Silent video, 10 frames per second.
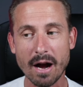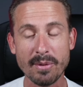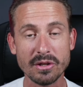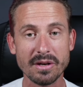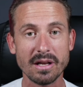I'll
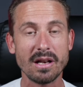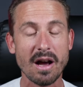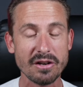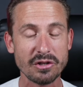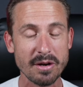be doing a
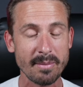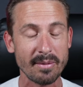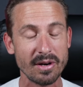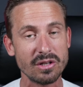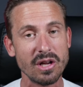live stream.
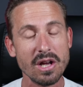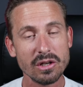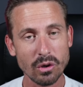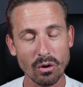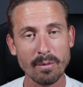I'm going to
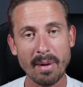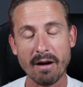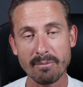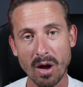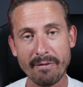talk
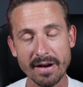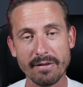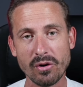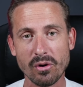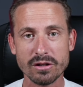about Blofin,
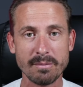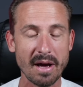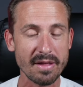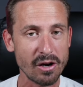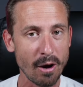of course,
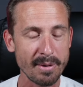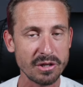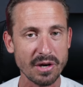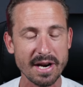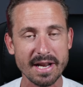about the copy
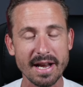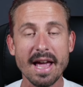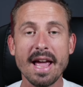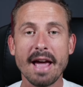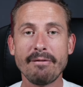trading.
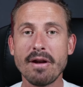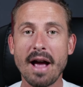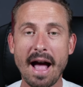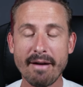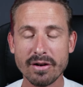If you
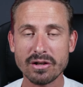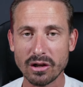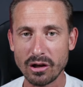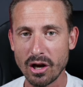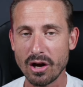haven't
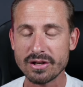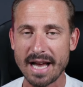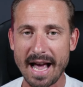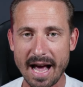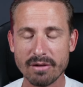learned
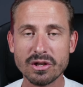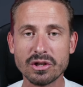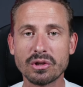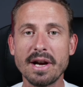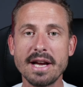how to
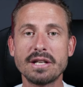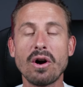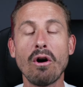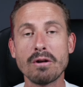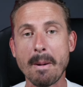trade
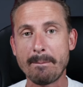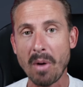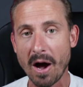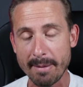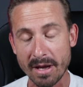on
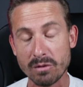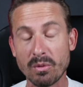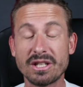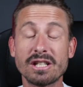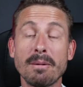Bybit,
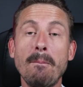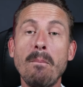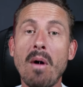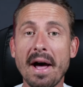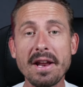which is
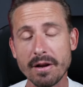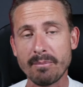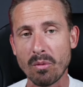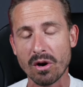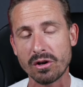my
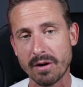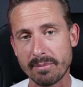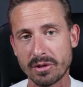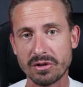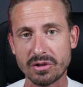number one
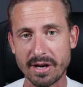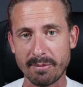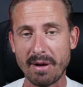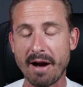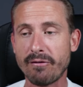crypto trading
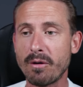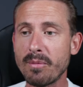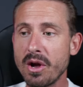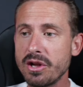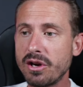platform,
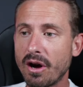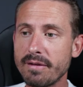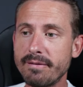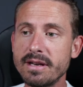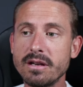you got
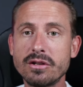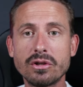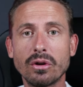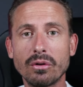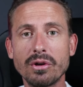the video
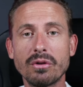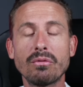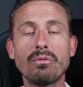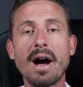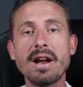tutorial
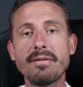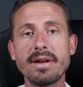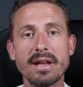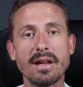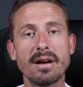right
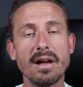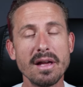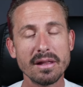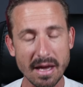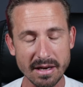over here.
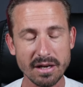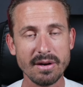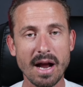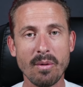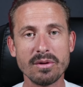Thank you,
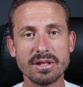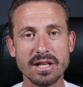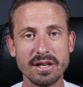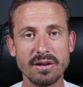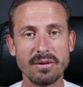and I will
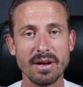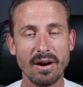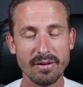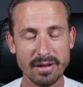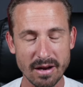see you
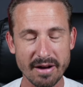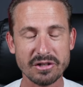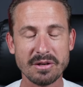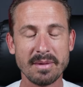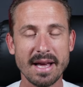on the
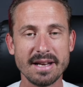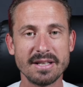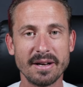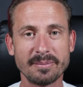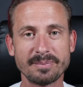live stream later.